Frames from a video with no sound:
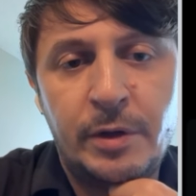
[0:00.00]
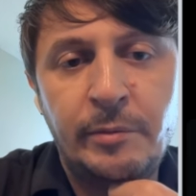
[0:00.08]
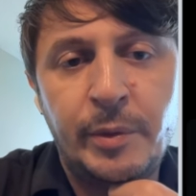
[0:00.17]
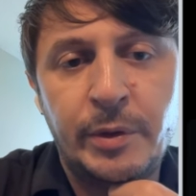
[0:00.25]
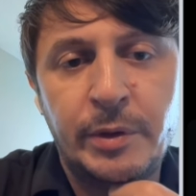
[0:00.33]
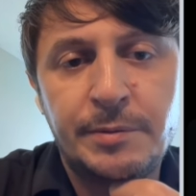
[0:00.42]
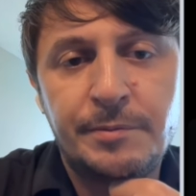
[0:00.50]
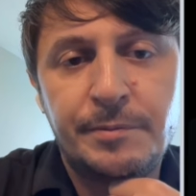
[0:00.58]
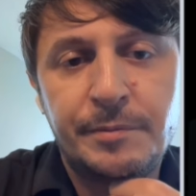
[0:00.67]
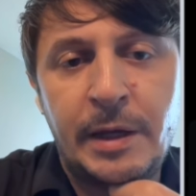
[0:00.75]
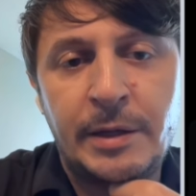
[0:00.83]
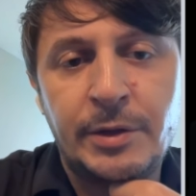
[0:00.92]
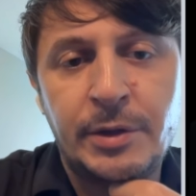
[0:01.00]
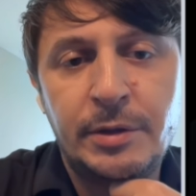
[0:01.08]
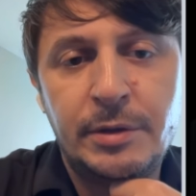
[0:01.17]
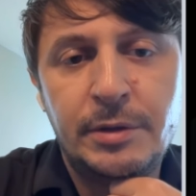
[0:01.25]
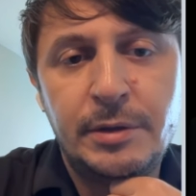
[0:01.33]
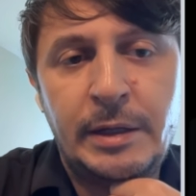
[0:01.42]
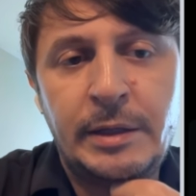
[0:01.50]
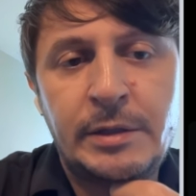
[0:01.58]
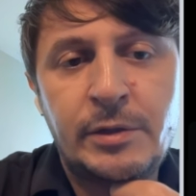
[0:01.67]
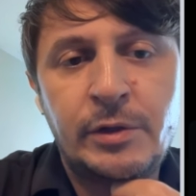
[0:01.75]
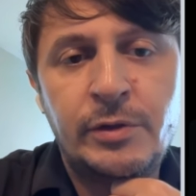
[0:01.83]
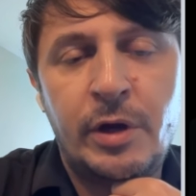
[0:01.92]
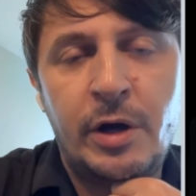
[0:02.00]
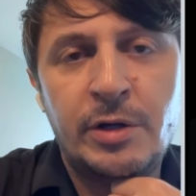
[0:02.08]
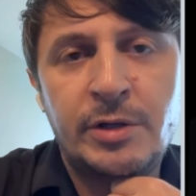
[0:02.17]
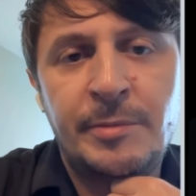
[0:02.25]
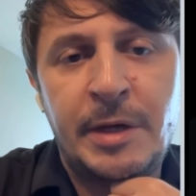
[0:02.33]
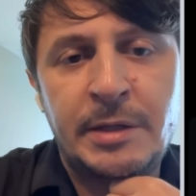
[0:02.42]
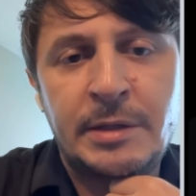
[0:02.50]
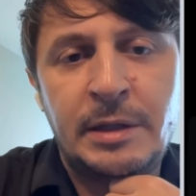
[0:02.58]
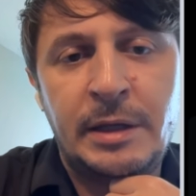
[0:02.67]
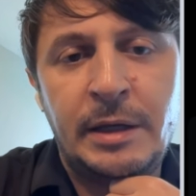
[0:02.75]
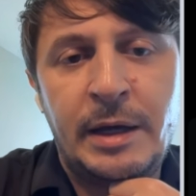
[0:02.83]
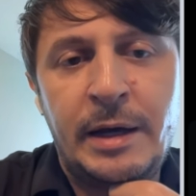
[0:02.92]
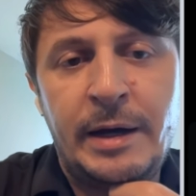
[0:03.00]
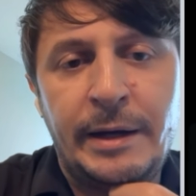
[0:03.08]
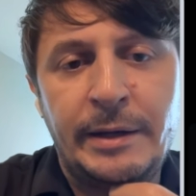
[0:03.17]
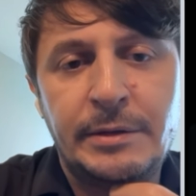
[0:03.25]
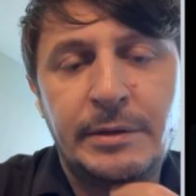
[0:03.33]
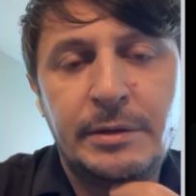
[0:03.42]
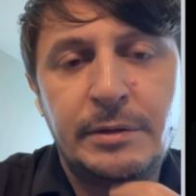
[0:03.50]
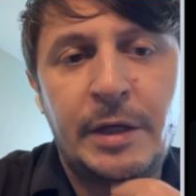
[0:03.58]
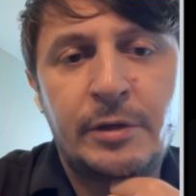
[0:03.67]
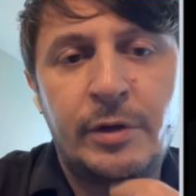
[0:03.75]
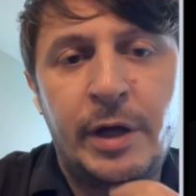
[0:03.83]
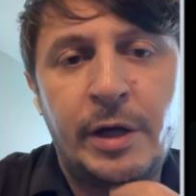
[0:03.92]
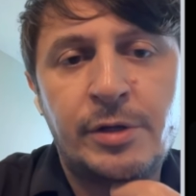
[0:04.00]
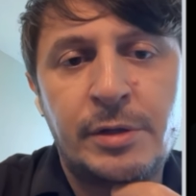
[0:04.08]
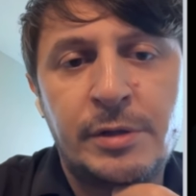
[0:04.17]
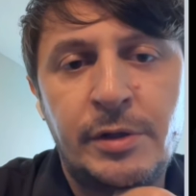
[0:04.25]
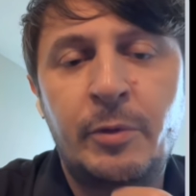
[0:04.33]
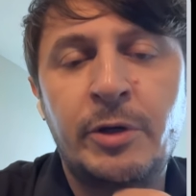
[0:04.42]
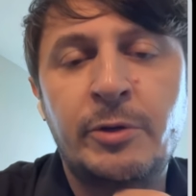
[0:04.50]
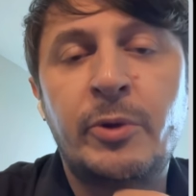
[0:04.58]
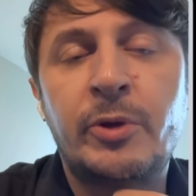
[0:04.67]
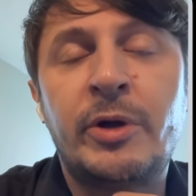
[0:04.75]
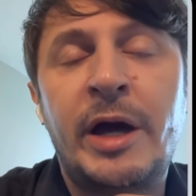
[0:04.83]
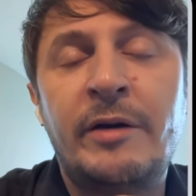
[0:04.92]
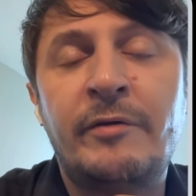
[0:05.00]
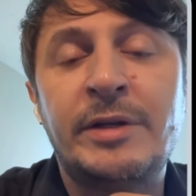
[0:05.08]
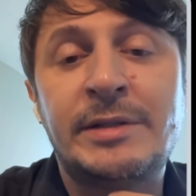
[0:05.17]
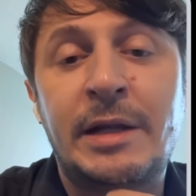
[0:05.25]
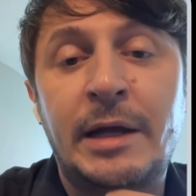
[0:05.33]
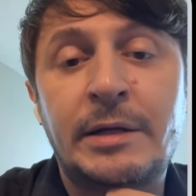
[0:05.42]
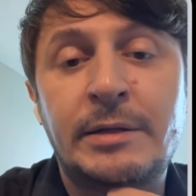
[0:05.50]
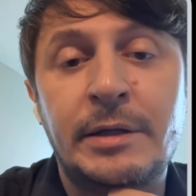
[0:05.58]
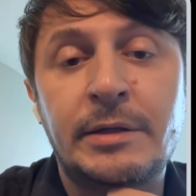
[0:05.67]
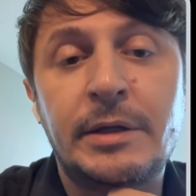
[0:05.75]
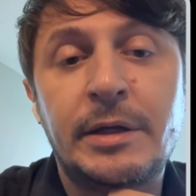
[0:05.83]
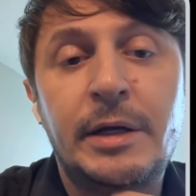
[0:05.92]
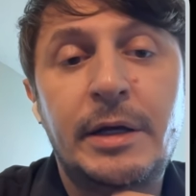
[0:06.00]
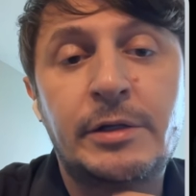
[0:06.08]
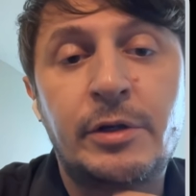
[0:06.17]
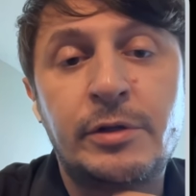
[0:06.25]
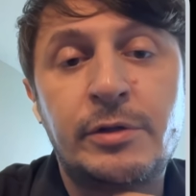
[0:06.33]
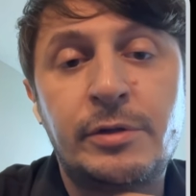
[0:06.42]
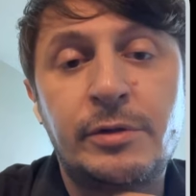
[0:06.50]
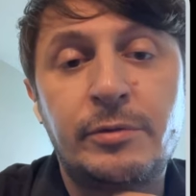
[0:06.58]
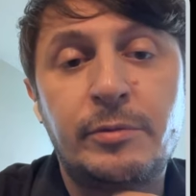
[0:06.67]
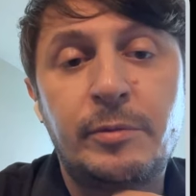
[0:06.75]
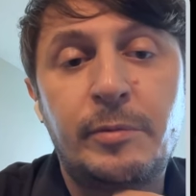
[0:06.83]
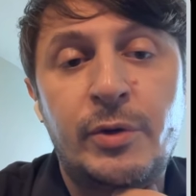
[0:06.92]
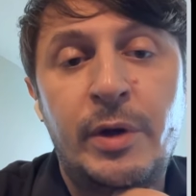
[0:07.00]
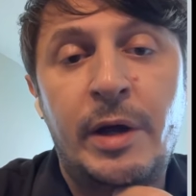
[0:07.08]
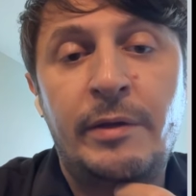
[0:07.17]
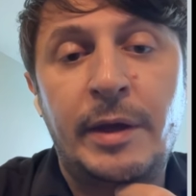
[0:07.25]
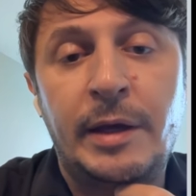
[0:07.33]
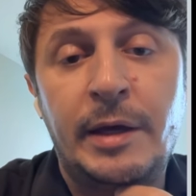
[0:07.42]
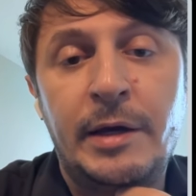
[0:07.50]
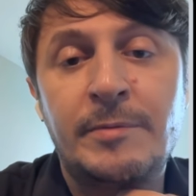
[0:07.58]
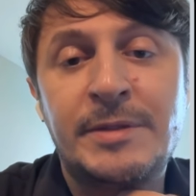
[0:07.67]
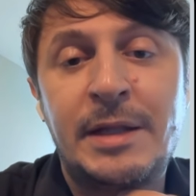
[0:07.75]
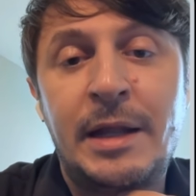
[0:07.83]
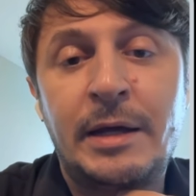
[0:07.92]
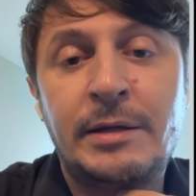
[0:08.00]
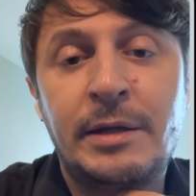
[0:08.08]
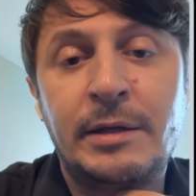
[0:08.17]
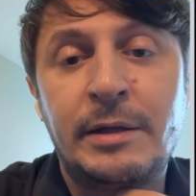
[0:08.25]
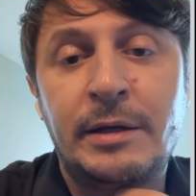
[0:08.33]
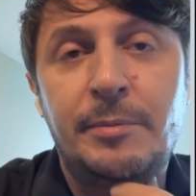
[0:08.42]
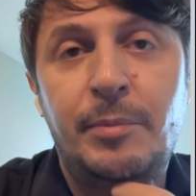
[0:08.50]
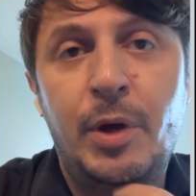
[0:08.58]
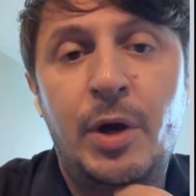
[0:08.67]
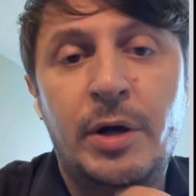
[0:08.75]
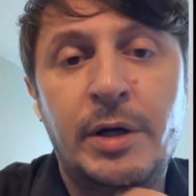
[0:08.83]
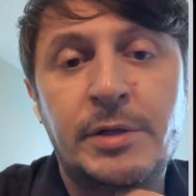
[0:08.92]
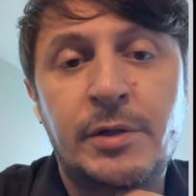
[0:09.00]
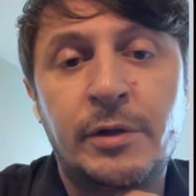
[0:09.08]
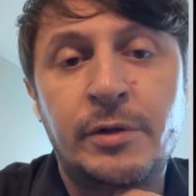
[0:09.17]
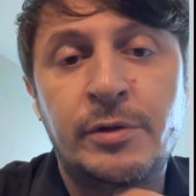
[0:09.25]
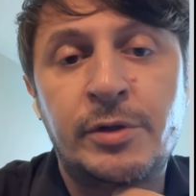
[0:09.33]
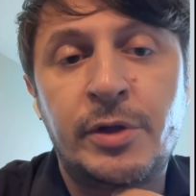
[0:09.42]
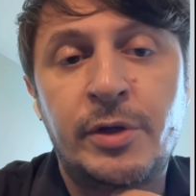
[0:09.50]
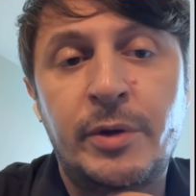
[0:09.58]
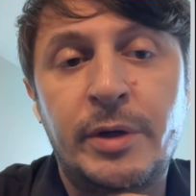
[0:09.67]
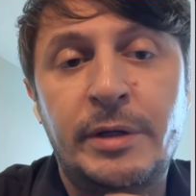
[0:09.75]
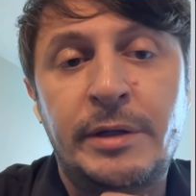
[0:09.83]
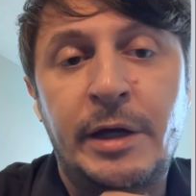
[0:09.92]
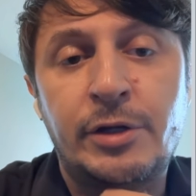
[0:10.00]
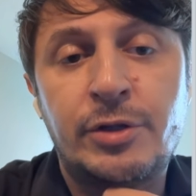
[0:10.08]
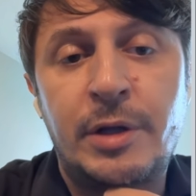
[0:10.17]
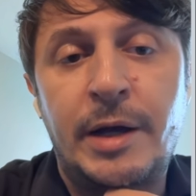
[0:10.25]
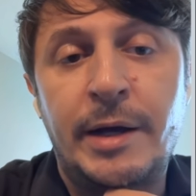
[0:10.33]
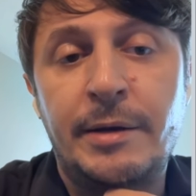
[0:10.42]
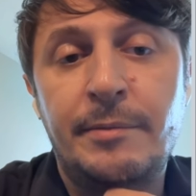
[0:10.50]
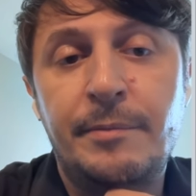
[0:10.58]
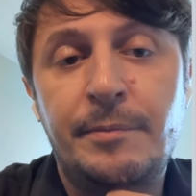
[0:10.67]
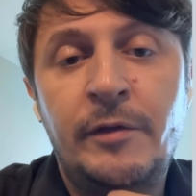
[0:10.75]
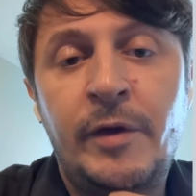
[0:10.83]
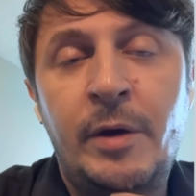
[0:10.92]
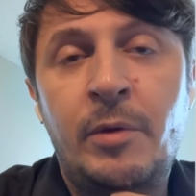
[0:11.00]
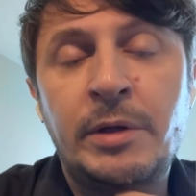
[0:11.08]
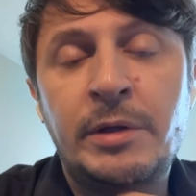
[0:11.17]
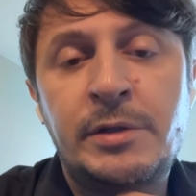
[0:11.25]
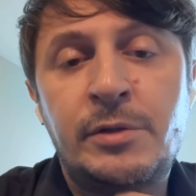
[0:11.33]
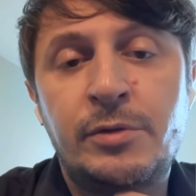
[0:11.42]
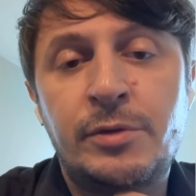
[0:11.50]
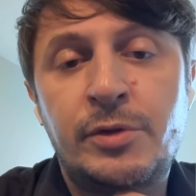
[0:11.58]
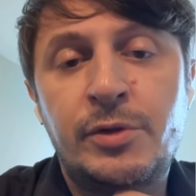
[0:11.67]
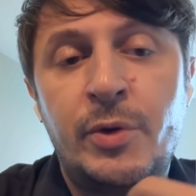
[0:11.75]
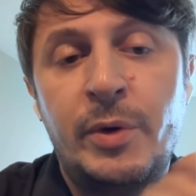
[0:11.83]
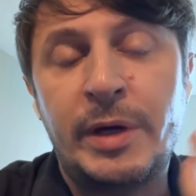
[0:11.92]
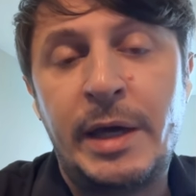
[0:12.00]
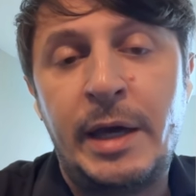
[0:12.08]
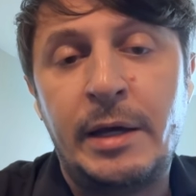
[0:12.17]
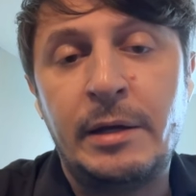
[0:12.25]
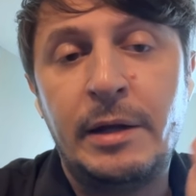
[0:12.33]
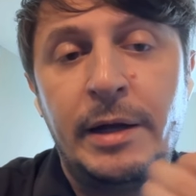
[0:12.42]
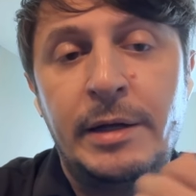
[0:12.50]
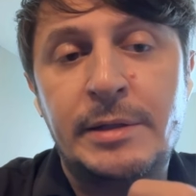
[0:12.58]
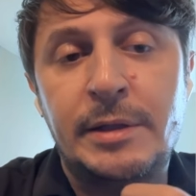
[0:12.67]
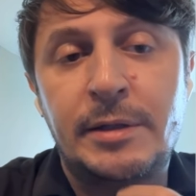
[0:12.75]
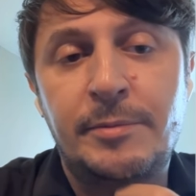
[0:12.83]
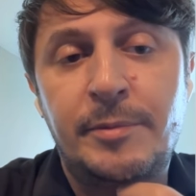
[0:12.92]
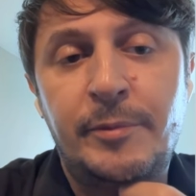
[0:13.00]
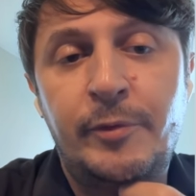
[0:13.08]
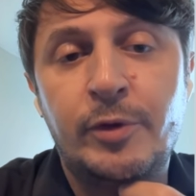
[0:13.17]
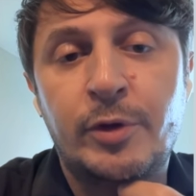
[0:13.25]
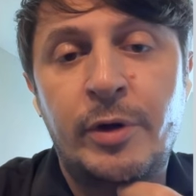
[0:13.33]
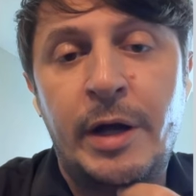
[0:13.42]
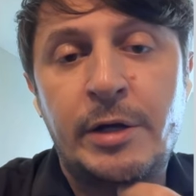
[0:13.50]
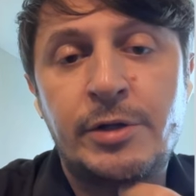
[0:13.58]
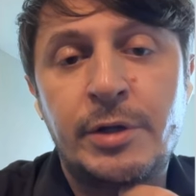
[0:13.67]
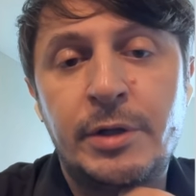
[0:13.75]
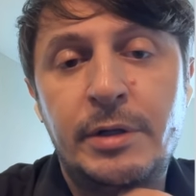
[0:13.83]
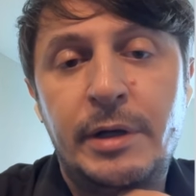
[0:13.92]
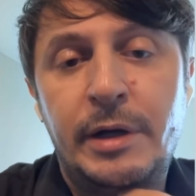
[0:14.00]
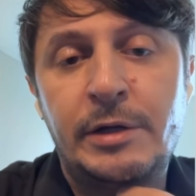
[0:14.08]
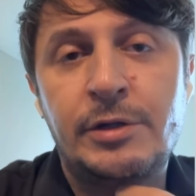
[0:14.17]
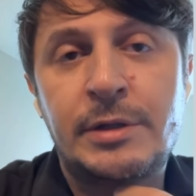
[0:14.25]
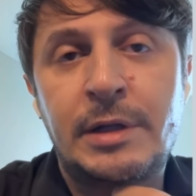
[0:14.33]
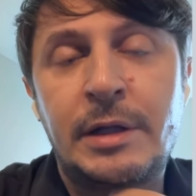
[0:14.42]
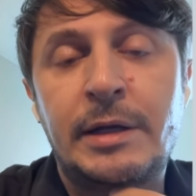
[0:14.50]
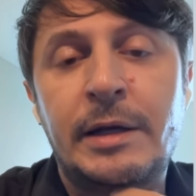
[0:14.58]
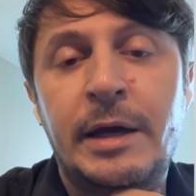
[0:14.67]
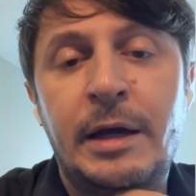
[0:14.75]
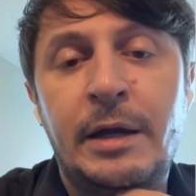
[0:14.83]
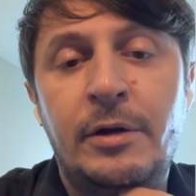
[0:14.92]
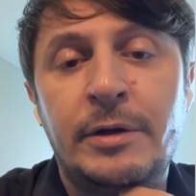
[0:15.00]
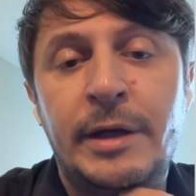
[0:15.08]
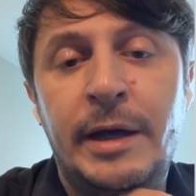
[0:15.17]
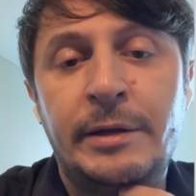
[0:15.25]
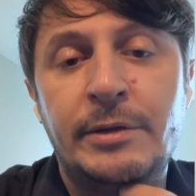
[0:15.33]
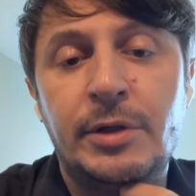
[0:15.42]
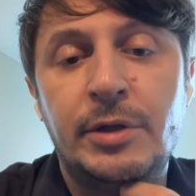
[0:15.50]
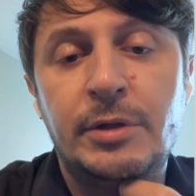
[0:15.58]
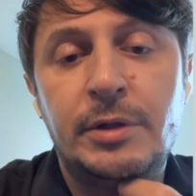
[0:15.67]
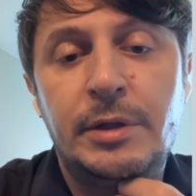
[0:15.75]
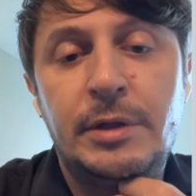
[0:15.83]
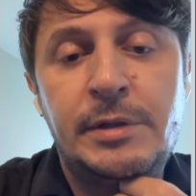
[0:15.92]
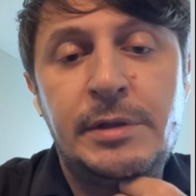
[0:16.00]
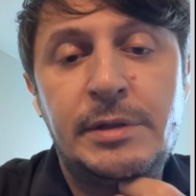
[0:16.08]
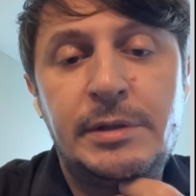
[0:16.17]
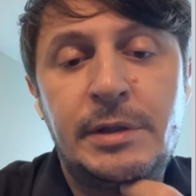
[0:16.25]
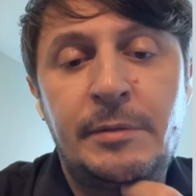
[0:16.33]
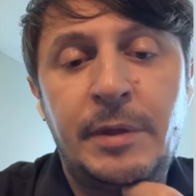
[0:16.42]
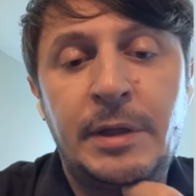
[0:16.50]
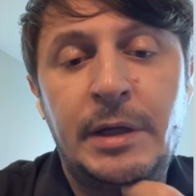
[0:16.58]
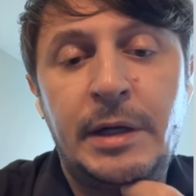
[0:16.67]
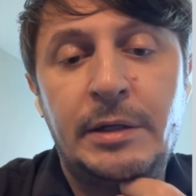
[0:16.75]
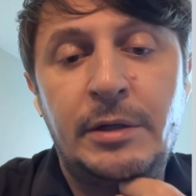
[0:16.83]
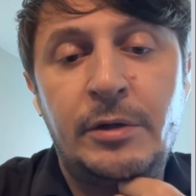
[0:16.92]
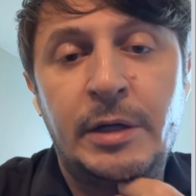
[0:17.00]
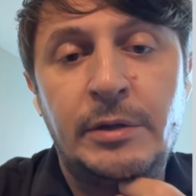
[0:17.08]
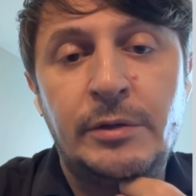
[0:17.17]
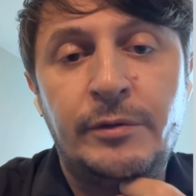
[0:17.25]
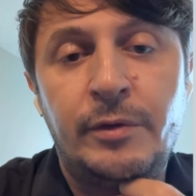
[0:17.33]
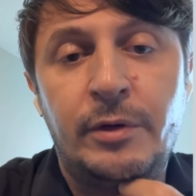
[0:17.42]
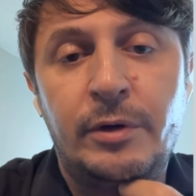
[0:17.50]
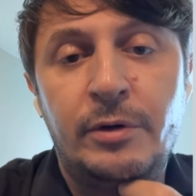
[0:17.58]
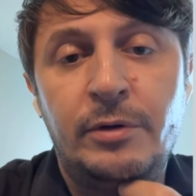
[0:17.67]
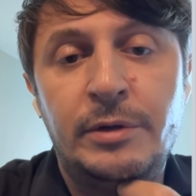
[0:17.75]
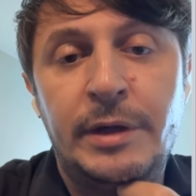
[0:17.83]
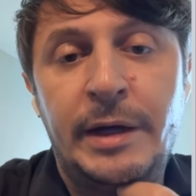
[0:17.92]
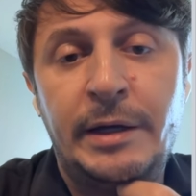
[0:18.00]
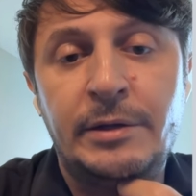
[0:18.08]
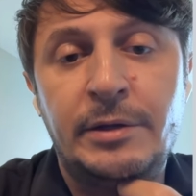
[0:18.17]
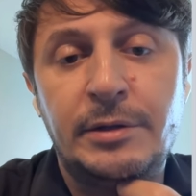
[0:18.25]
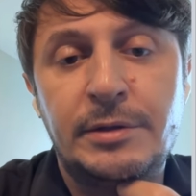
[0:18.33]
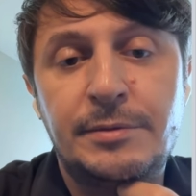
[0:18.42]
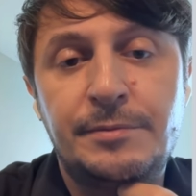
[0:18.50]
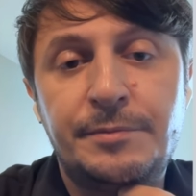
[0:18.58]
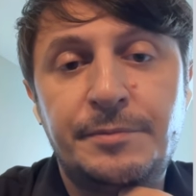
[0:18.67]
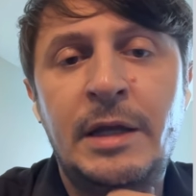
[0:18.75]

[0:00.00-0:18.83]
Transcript: the input handle, and that's going to automatically hide that connection. And when you don't have it selected, it's going to show nothing. When I'm selecting the block, it's going to show a dashed line. If I want this to show again as a full connection, I just click again on the handle. This is something that we can do for all the handles.